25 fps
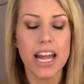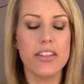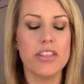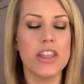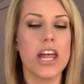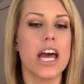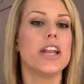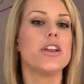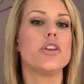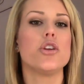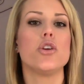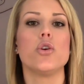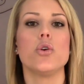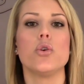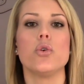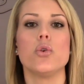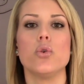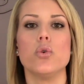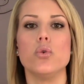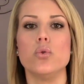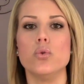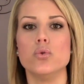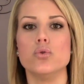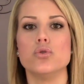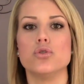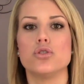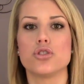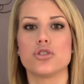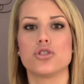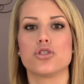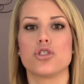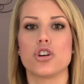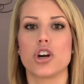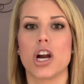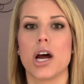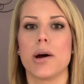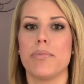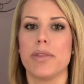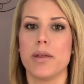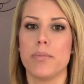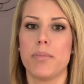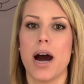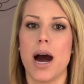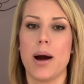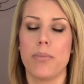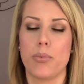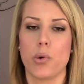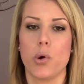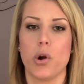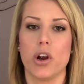And then you stir up the
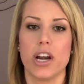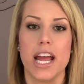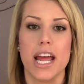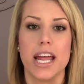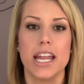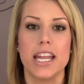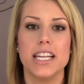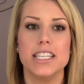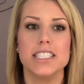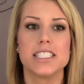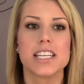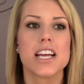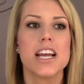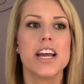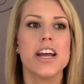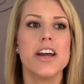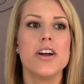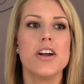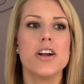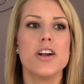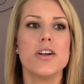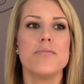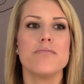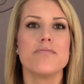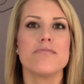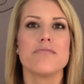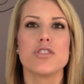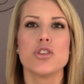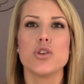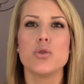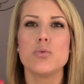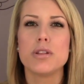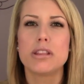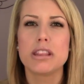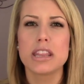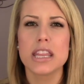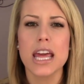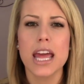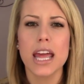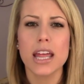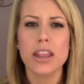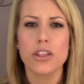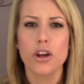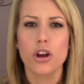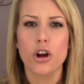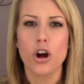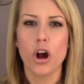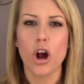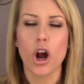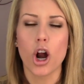popcorn, and you would
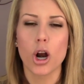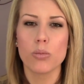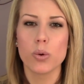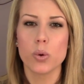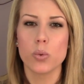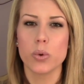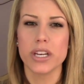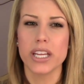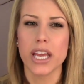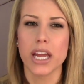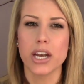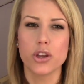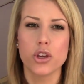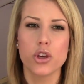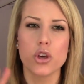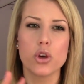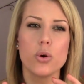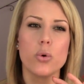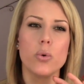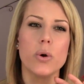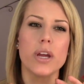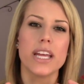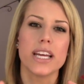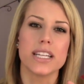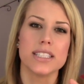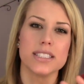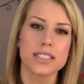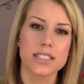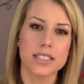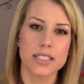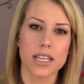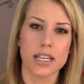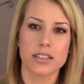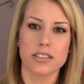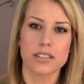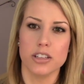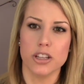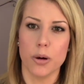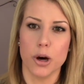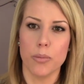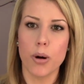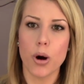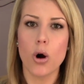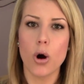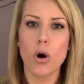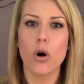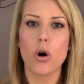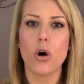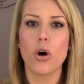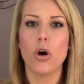think the caramel would get gooey and stick to the
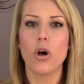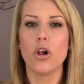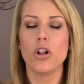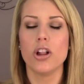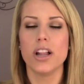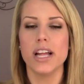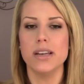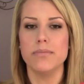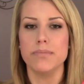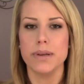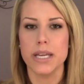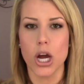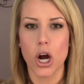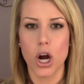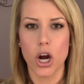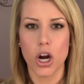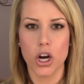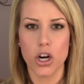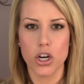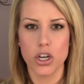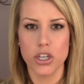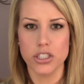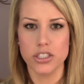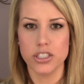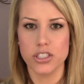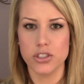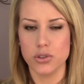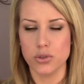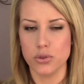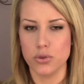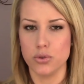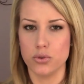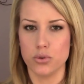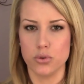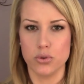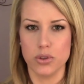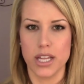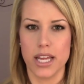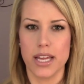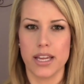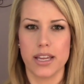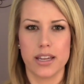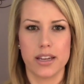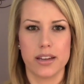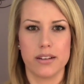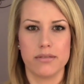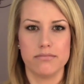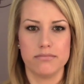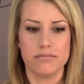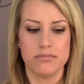bowl and be hard to
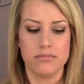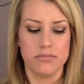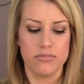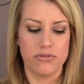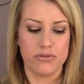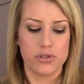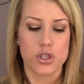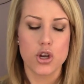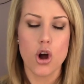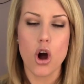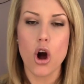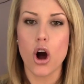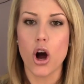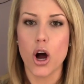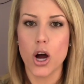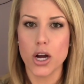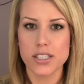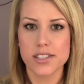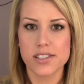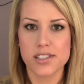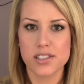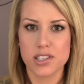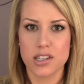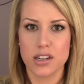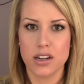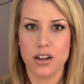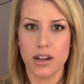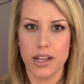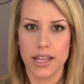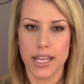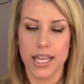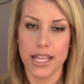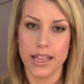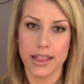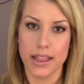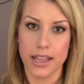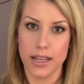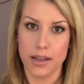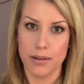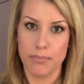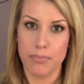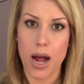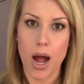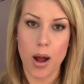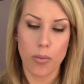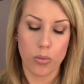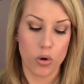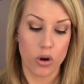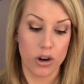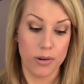like toss in the
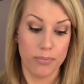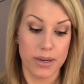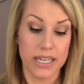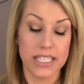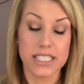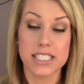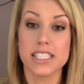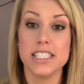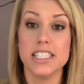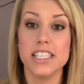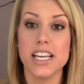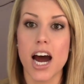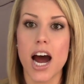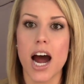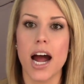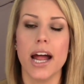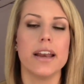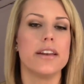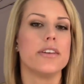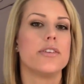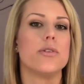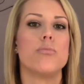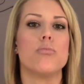popcorn, but it's not.